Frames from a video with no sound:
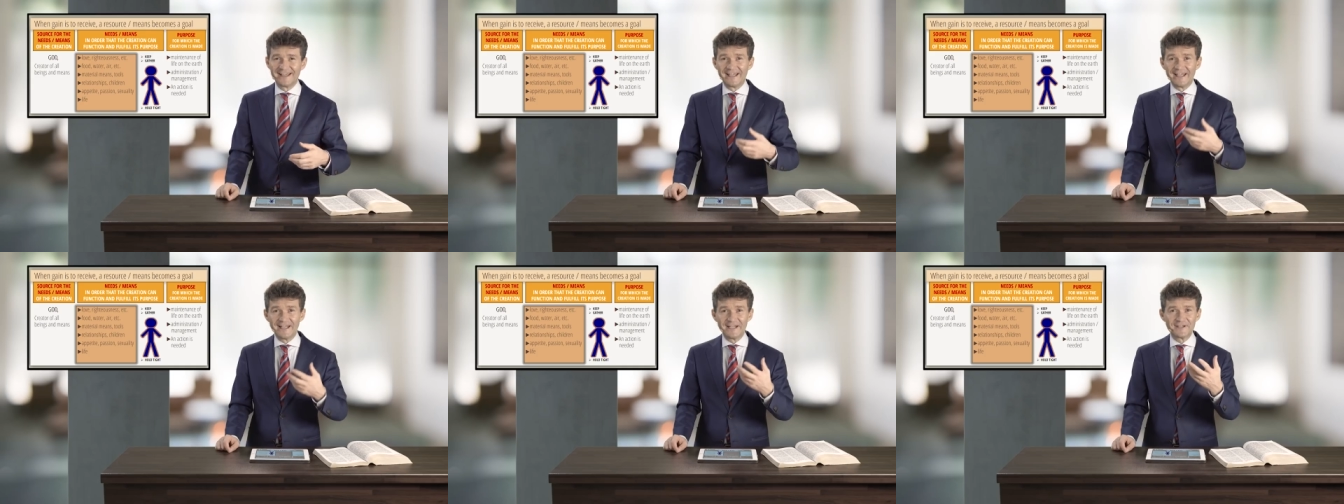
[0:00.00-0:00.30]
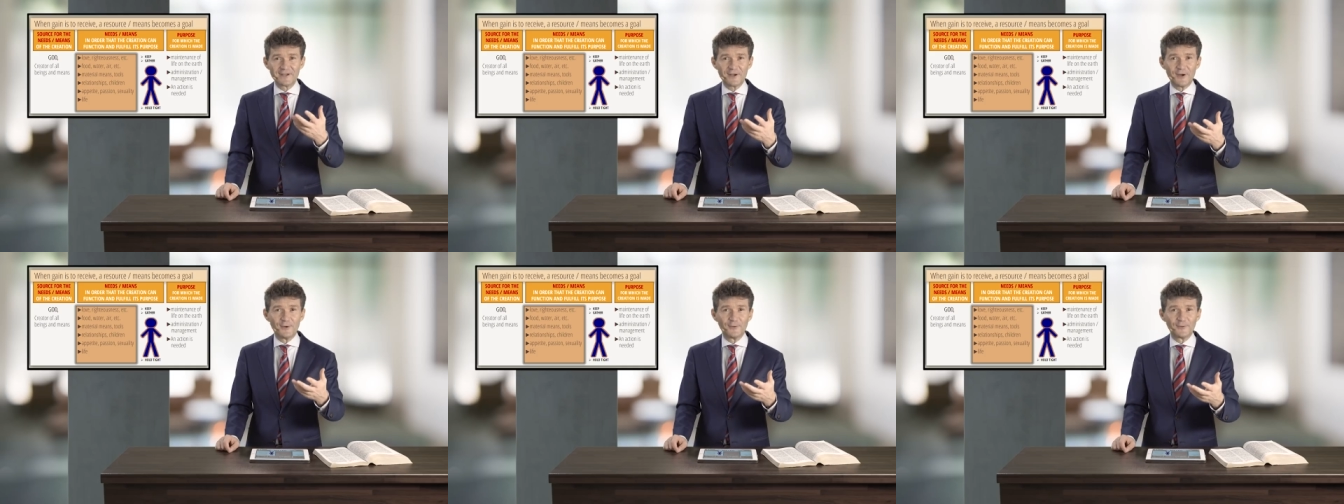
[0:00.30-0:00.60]

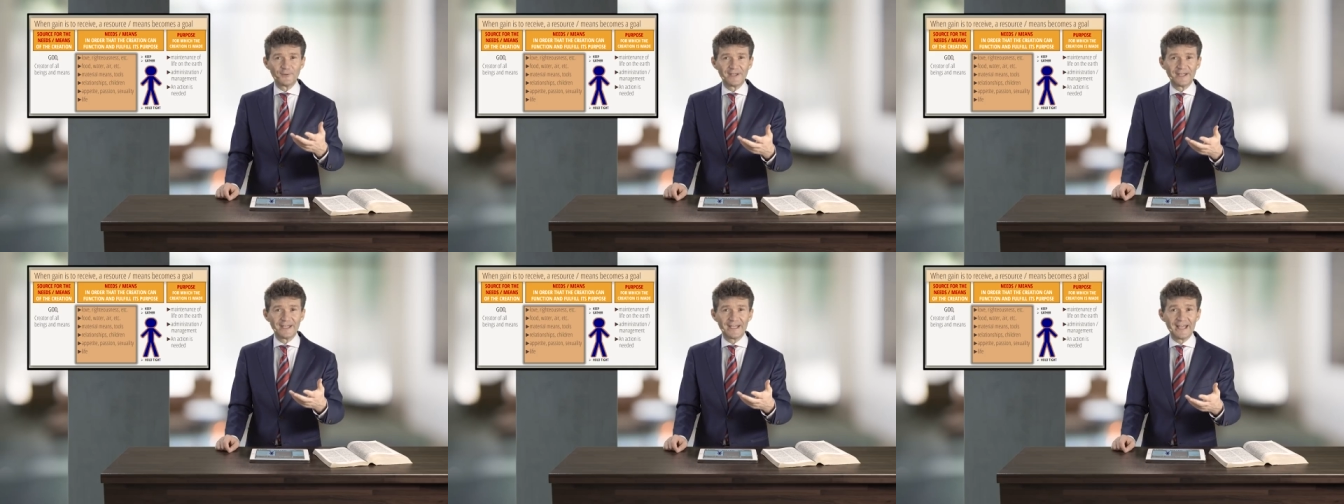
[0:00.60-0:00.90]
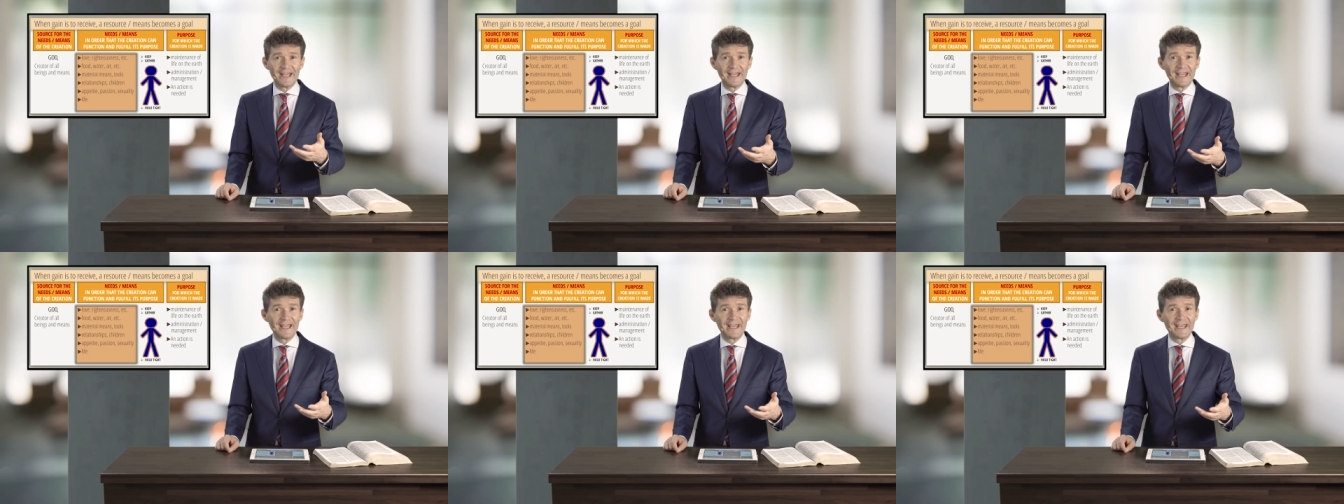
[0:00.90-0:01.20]
is only
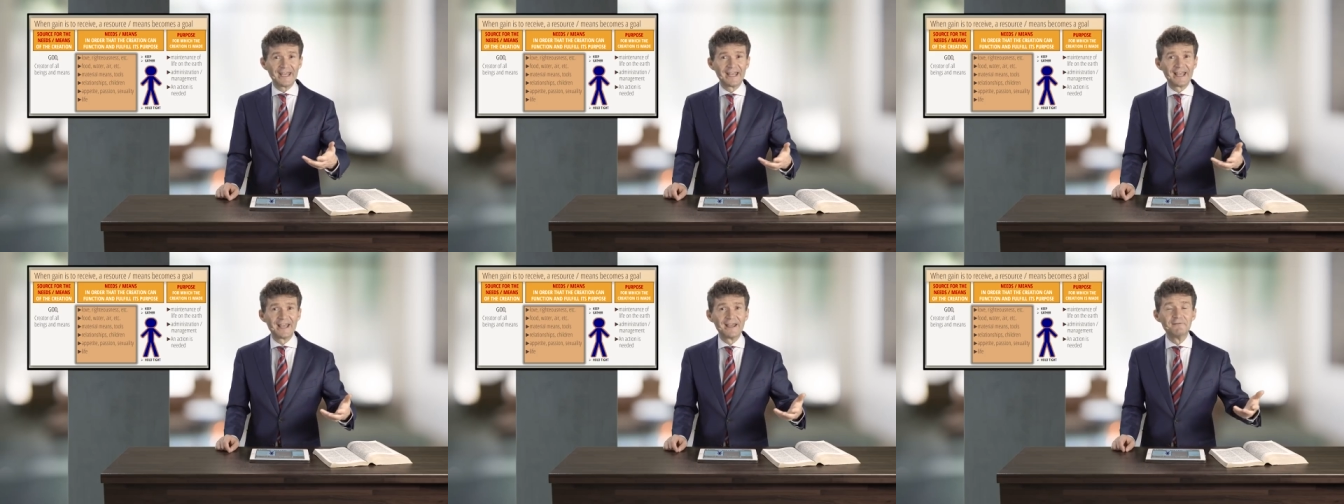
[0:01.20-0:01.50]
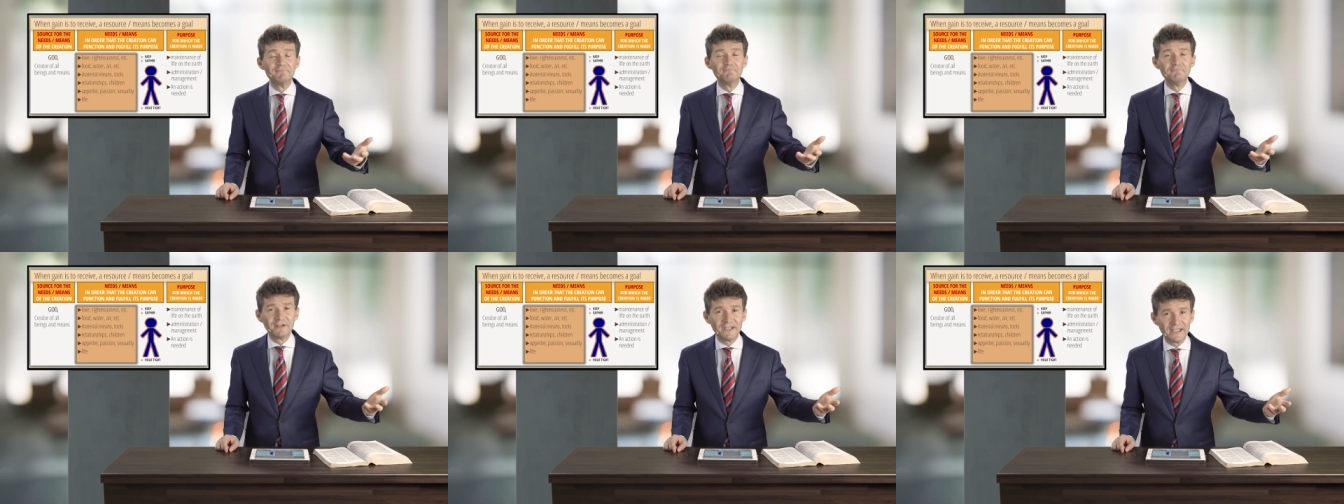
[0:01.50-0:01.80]
a
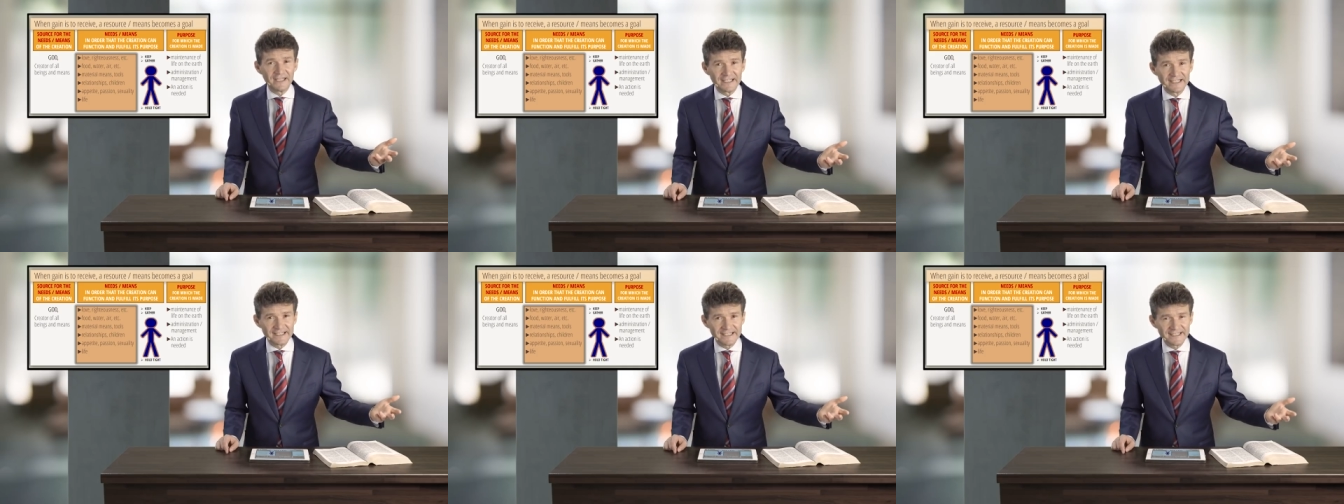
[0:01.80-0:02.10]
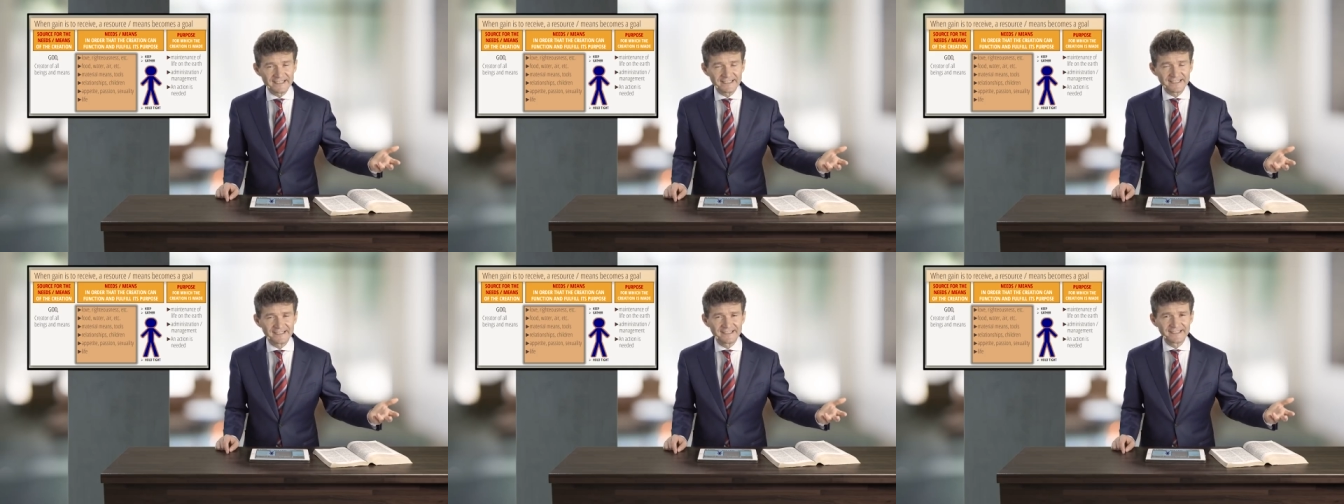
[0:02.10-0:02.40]

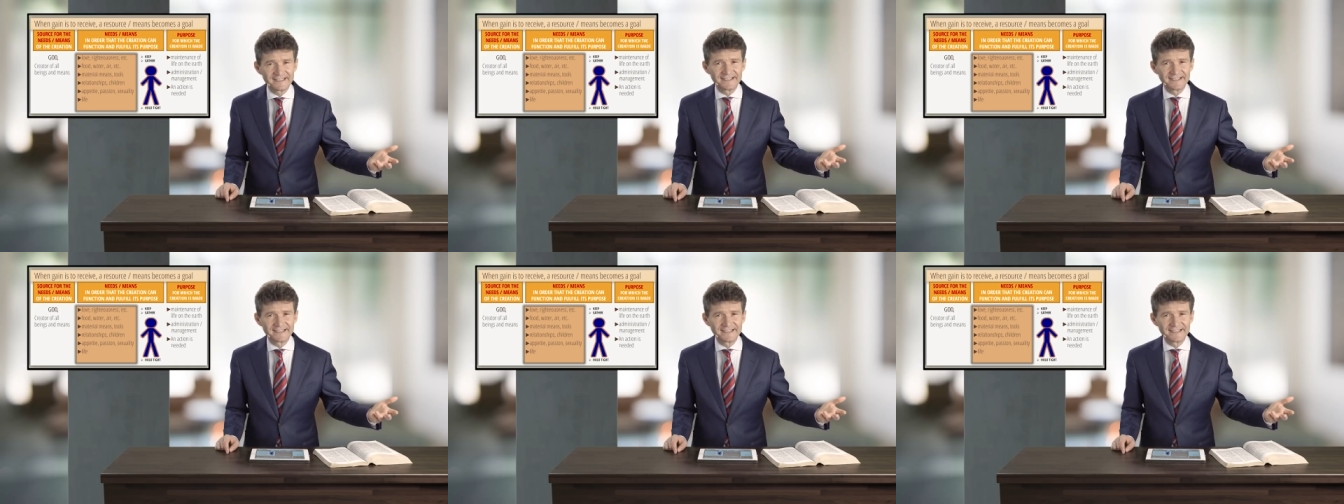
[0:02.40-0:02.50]
means.